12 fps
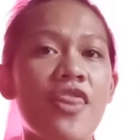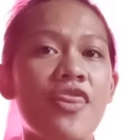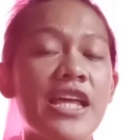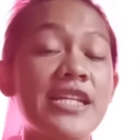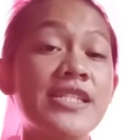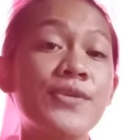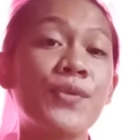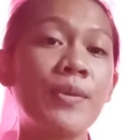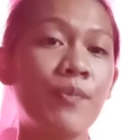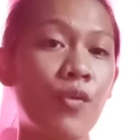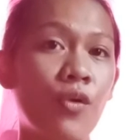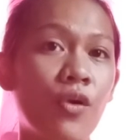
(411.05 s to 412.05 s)
These
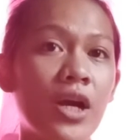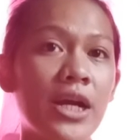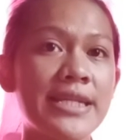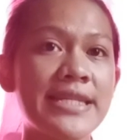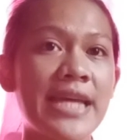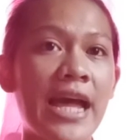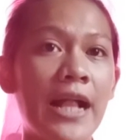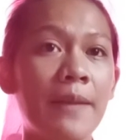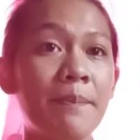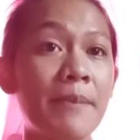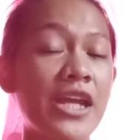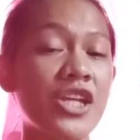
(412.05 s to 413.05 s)
reports
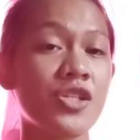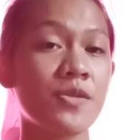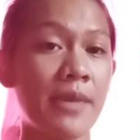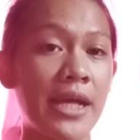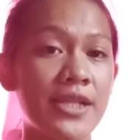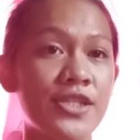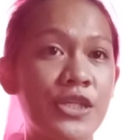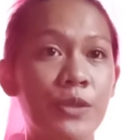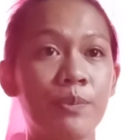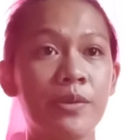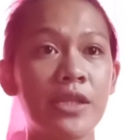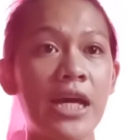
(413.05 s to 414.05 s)
help management to
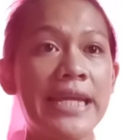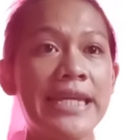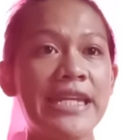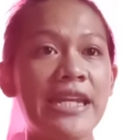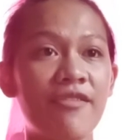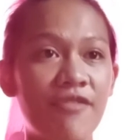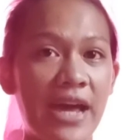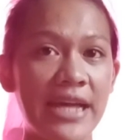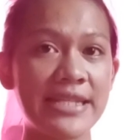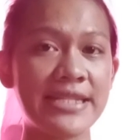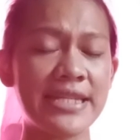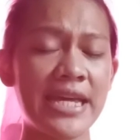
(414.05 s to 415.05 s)
plan in
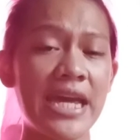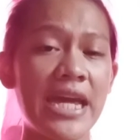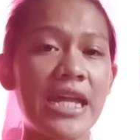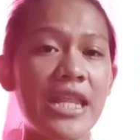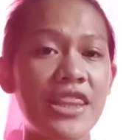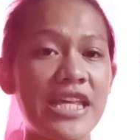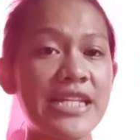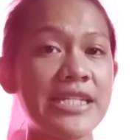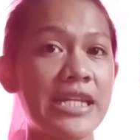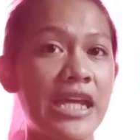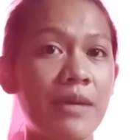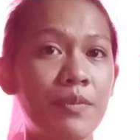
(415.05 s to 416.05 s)
advance, and this
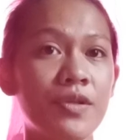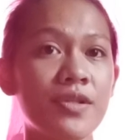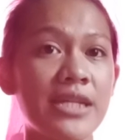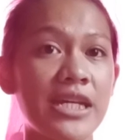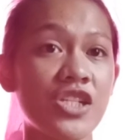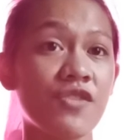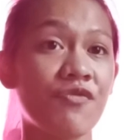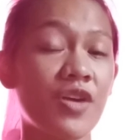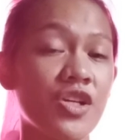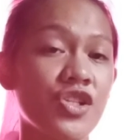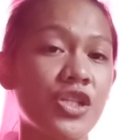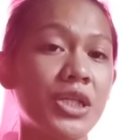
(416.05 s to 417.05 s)
enables each
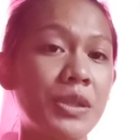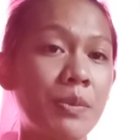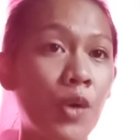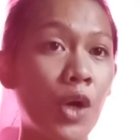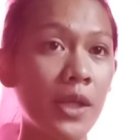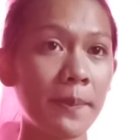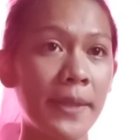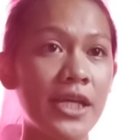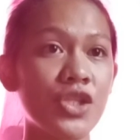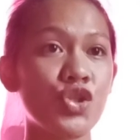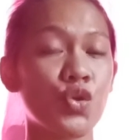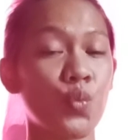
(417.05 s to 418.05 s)
functional
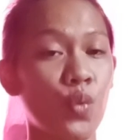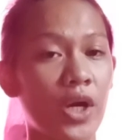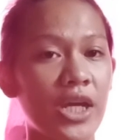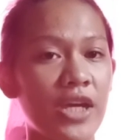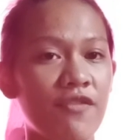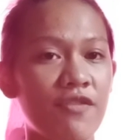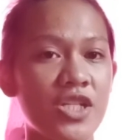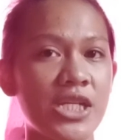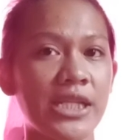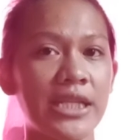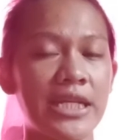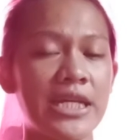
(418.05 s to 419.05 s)
department to work
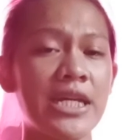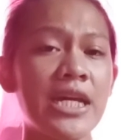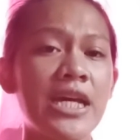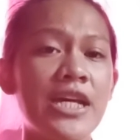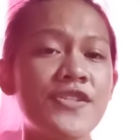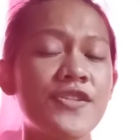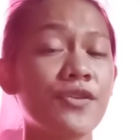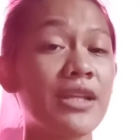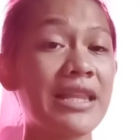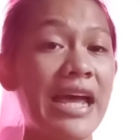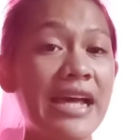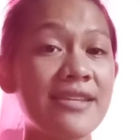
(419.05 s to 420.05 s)
efficiently. So the
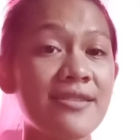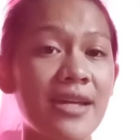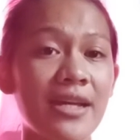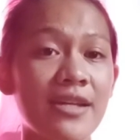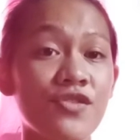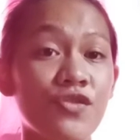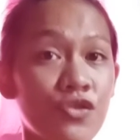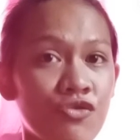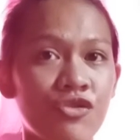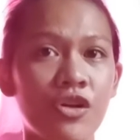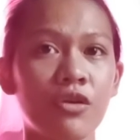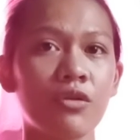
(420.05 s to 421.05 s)
last is
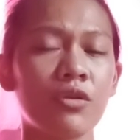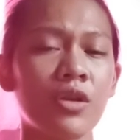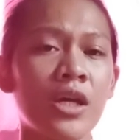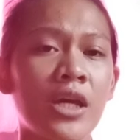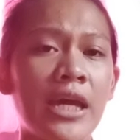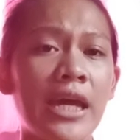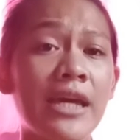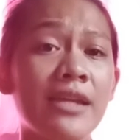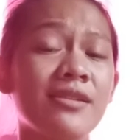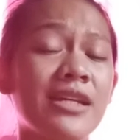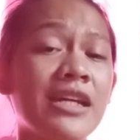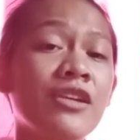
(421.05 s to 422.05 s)
control.
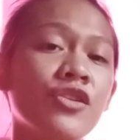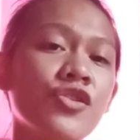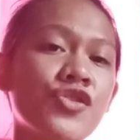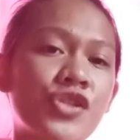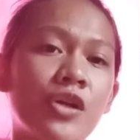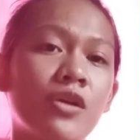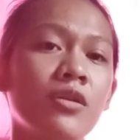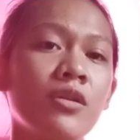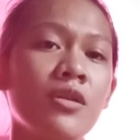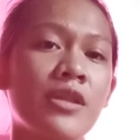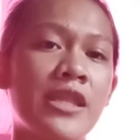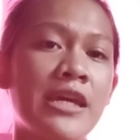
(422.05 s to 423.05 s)
And in
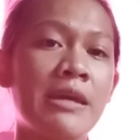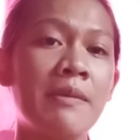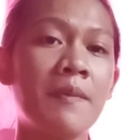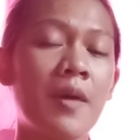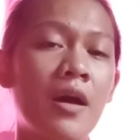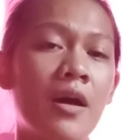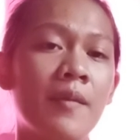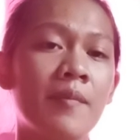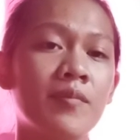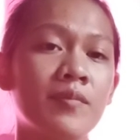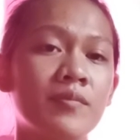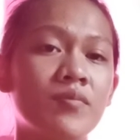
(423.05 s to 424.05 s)
control, the
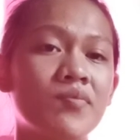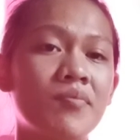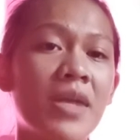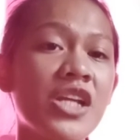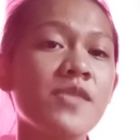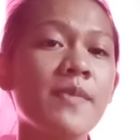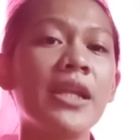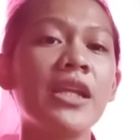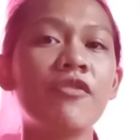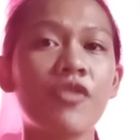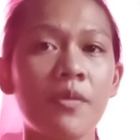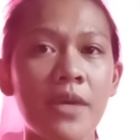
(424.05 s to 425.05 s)
management
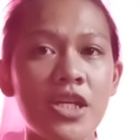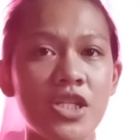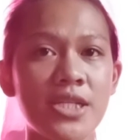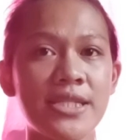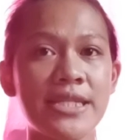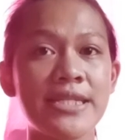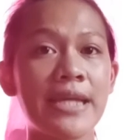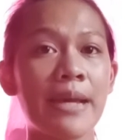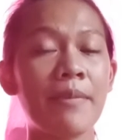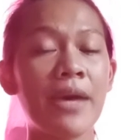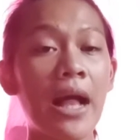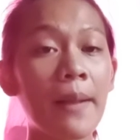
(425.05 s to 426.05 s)
information
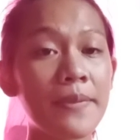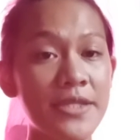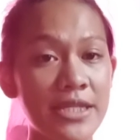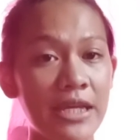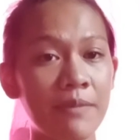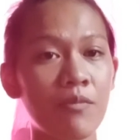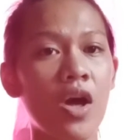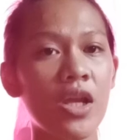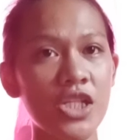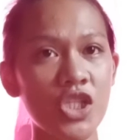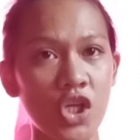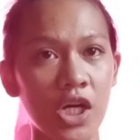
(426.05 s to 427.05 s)
system helps in
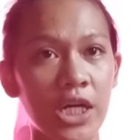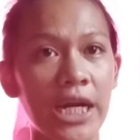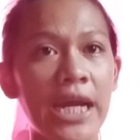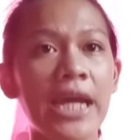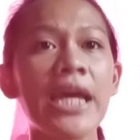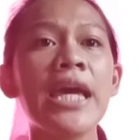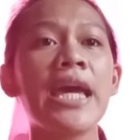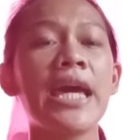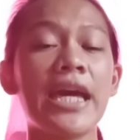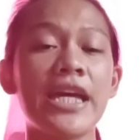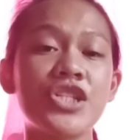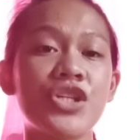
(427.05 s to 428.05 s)
monitoring
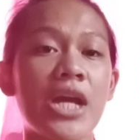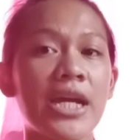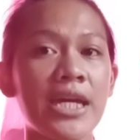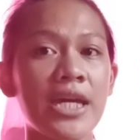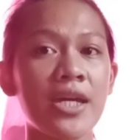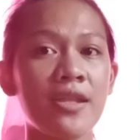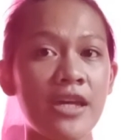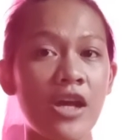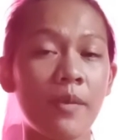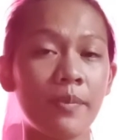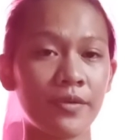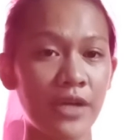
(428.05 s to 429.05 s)
and tracking the
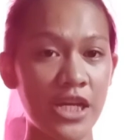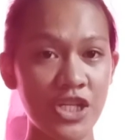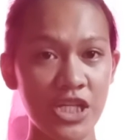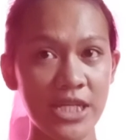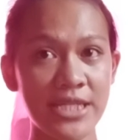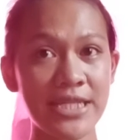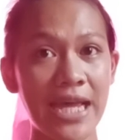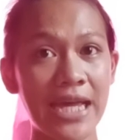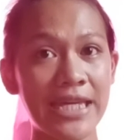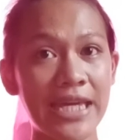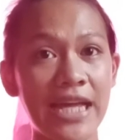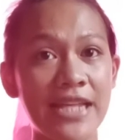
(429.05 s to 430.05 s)
operations
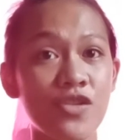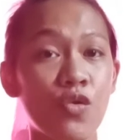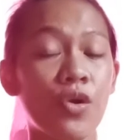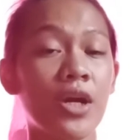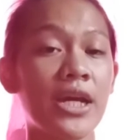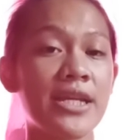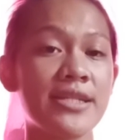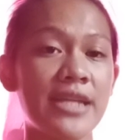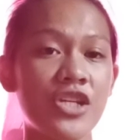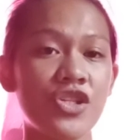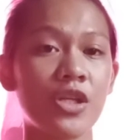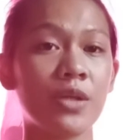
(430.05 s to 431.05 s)
against
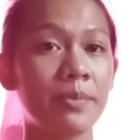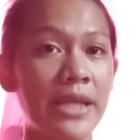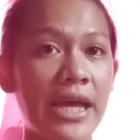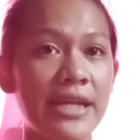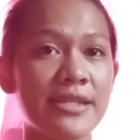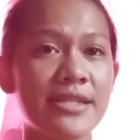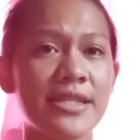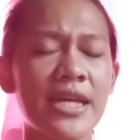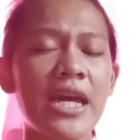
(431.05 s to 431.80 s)
organizational plans.